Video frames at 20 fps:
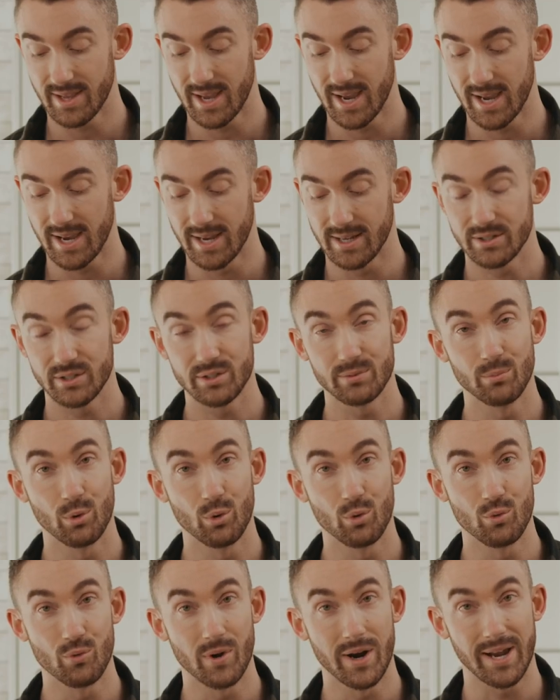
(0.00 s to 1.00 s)
the Small
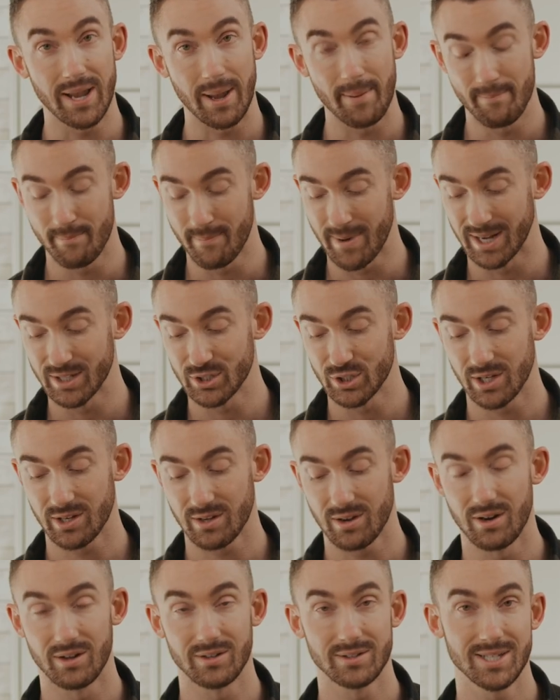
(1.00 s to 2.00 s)
Rig Magic
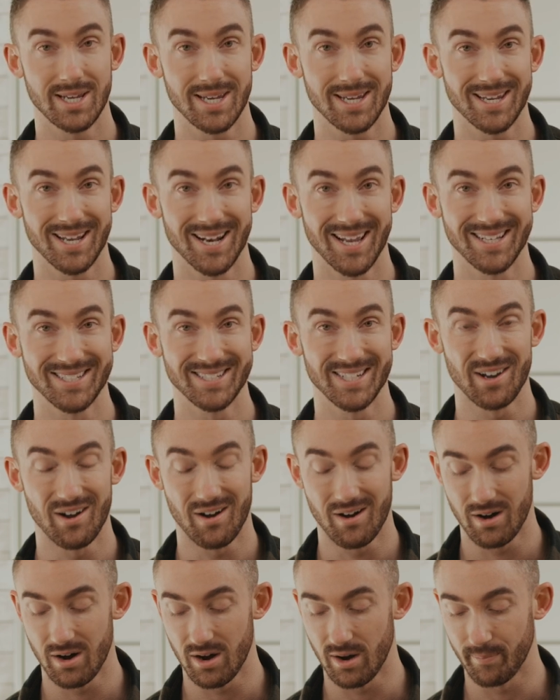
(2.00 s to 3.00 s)
articulating
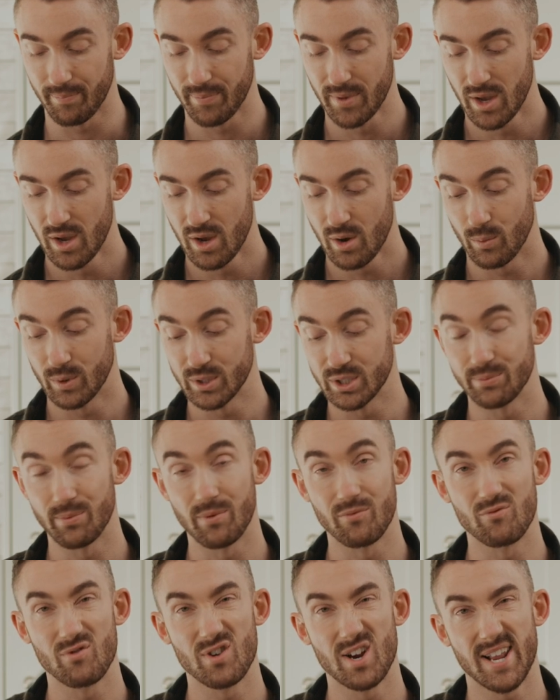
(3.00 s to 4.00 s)
arm, which has
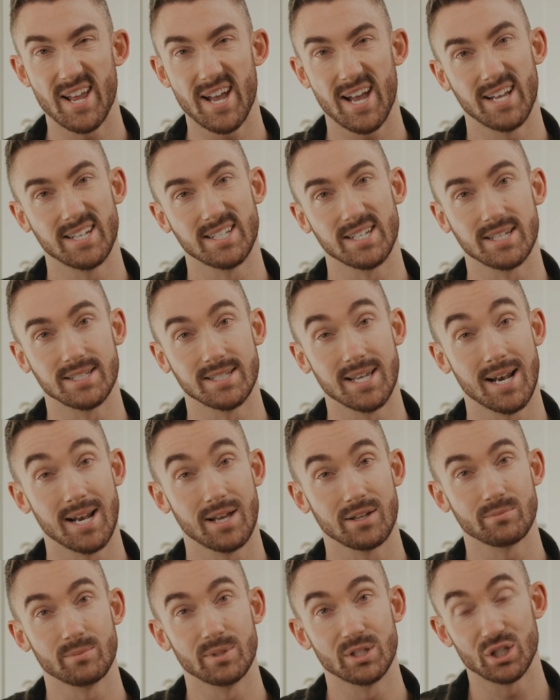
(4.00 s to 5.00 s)
been really handy because it
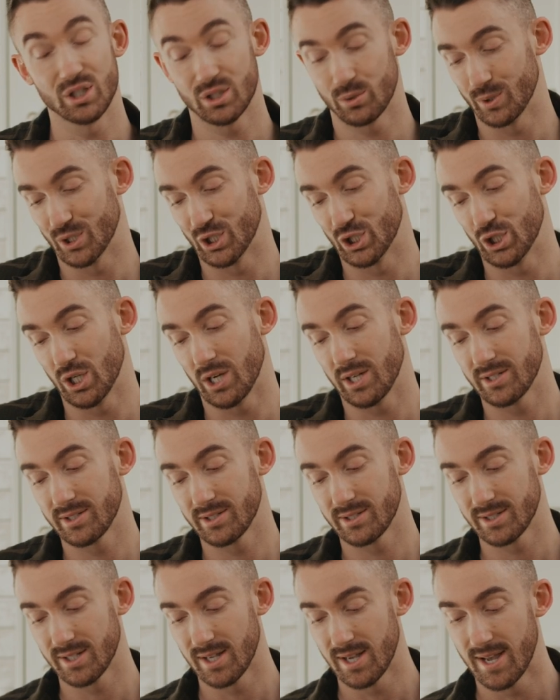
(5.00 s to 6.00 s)
allows me just to
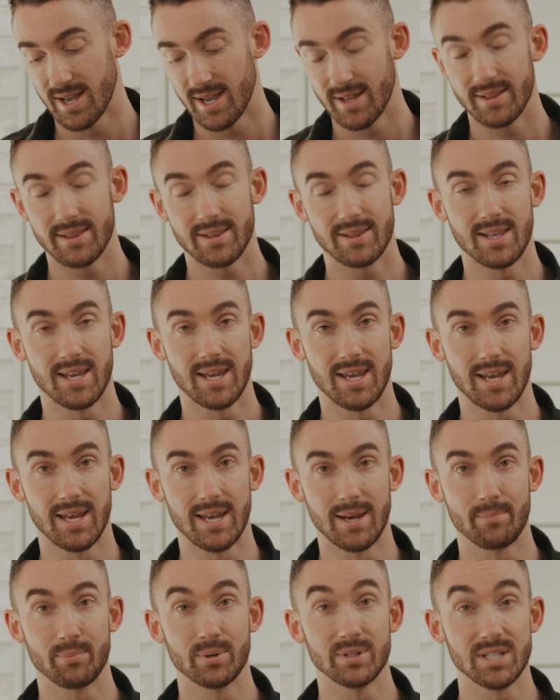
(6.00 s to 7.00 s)
adjust
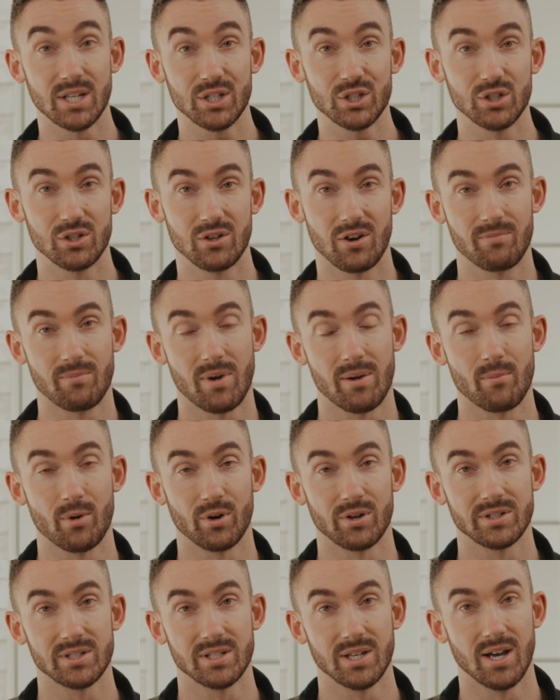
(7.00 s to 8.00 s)
the position of my
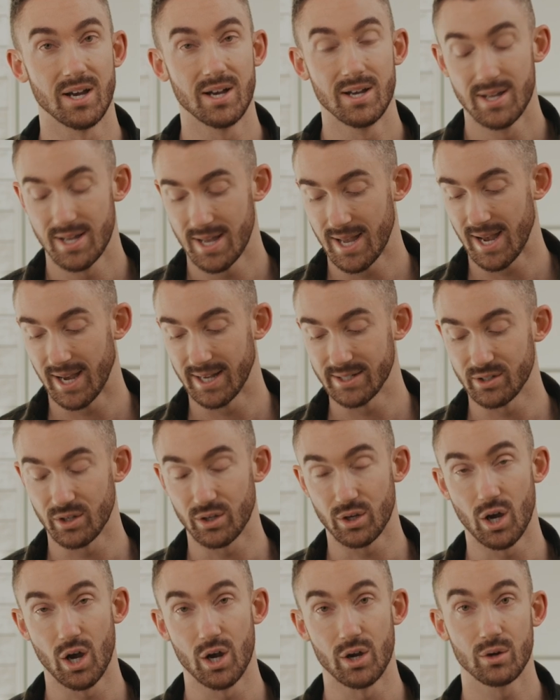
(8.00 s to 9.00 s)
monitor as I
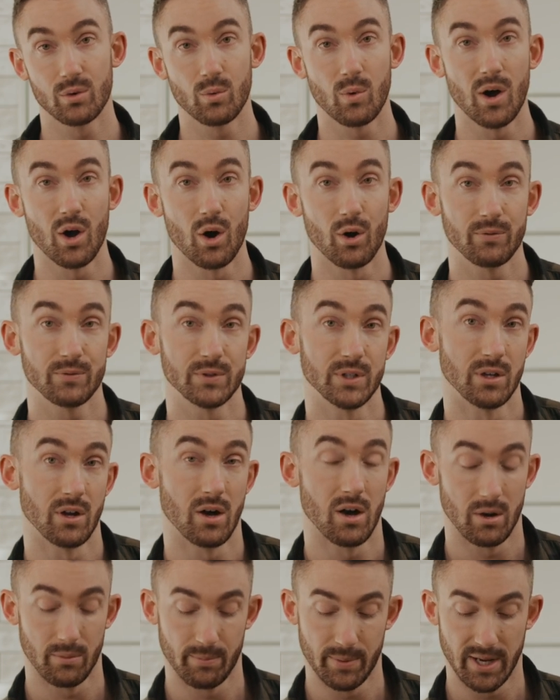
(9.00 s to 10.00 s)
go. Quite often
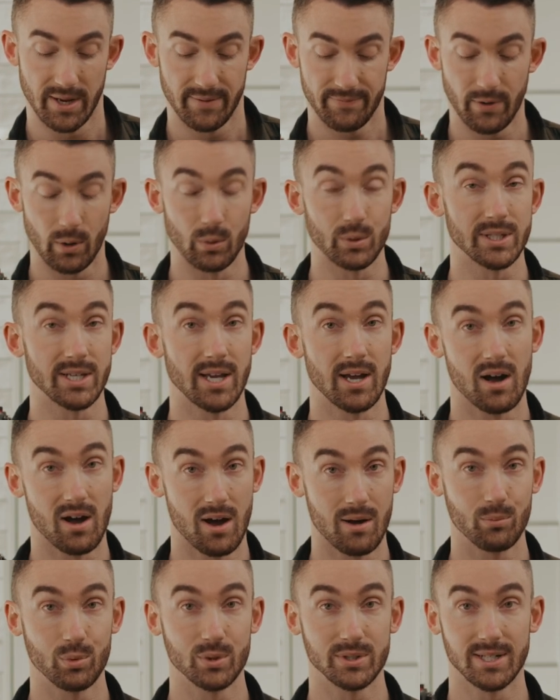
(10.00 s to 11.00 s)
I'll be folding it
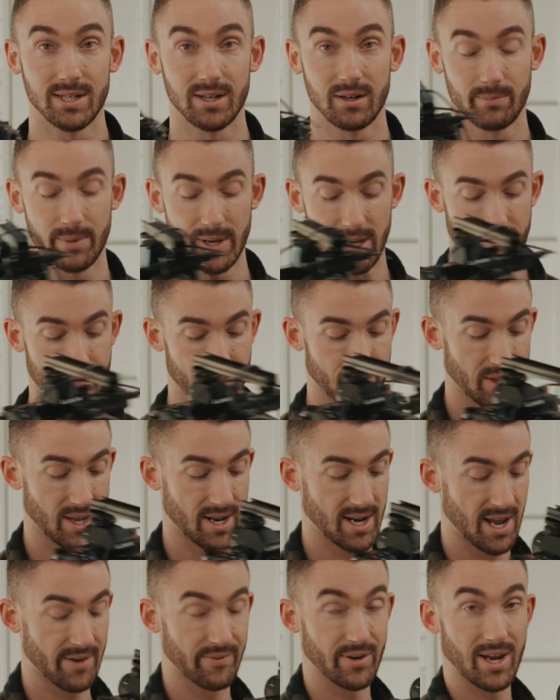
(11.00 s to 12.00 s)
upwards a little bit
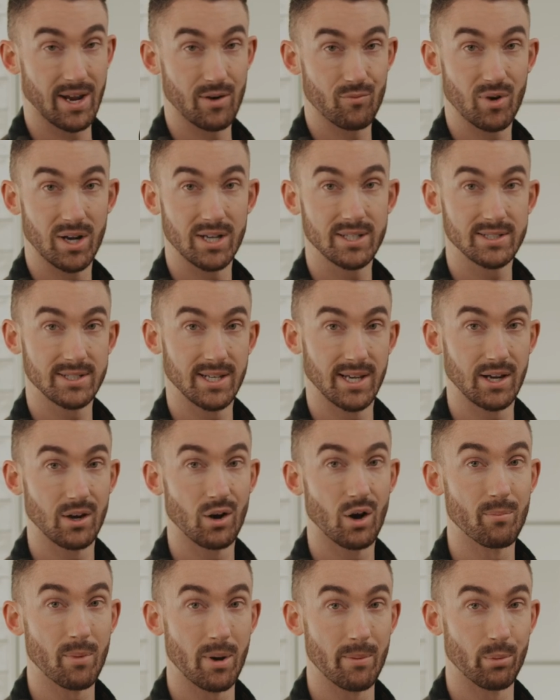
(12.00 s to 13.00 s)
and having it resting
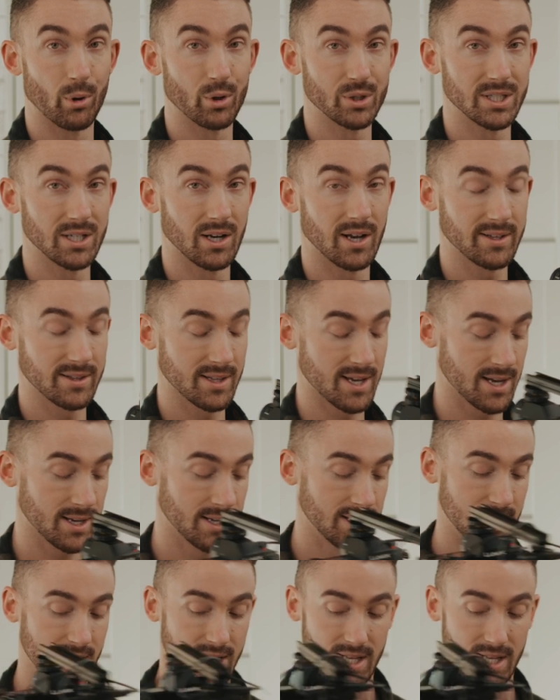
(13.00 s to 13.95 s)
on my body like that.